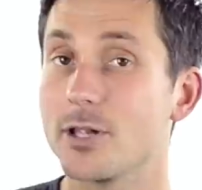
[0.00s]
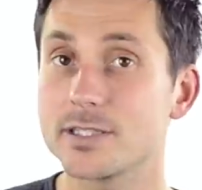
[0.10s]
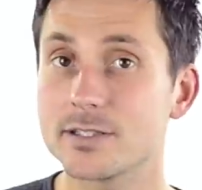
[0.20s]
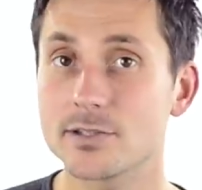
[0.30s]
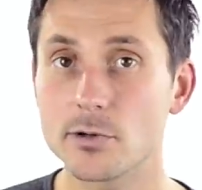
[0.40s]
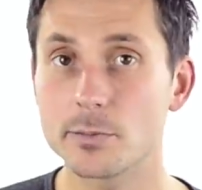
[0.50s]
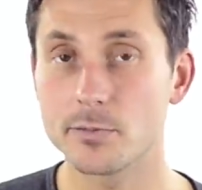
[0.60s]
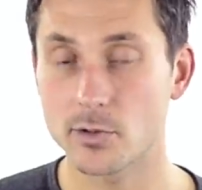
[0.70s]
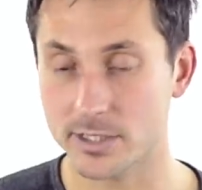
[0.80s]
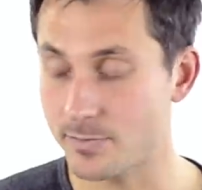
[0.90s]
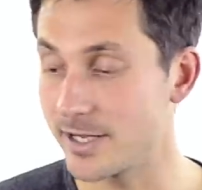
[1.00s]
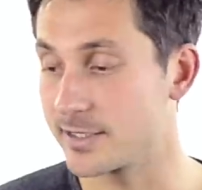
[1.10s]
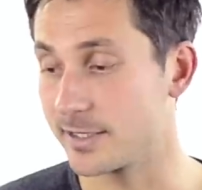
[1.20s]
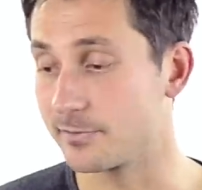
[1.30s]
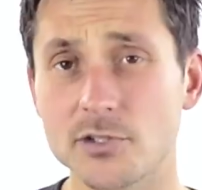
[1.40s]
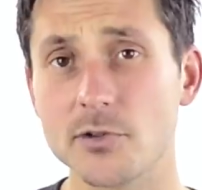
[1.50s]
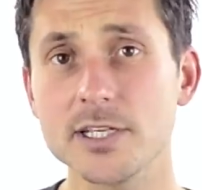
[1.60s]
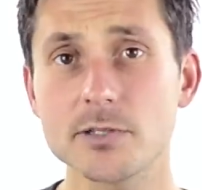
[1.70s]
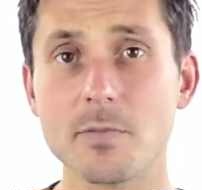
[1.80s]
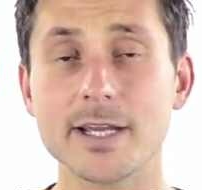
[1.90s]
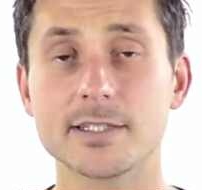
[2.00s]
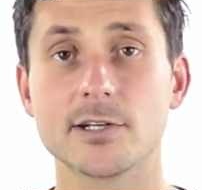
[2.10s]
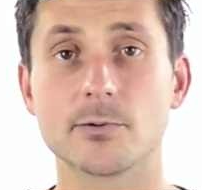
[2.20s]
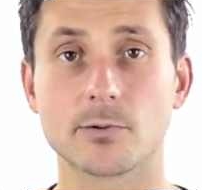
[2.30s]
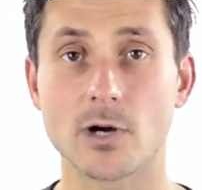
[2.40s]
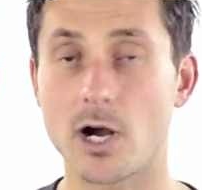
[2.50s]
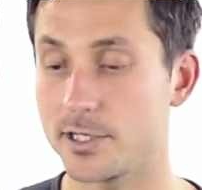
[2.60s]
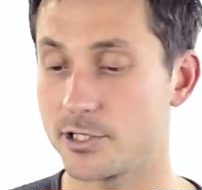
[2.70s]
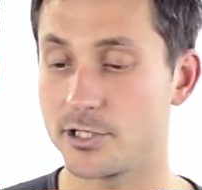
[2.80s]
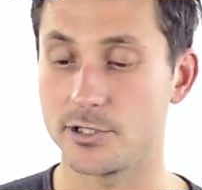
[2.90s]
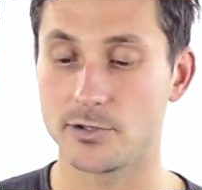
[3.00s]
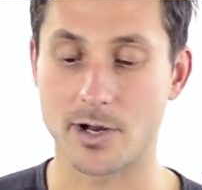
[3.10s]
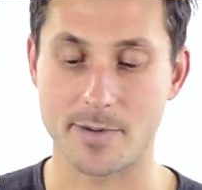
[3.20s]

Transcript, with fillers: plus it's a little bit more expensive. So this mic's gonna cost you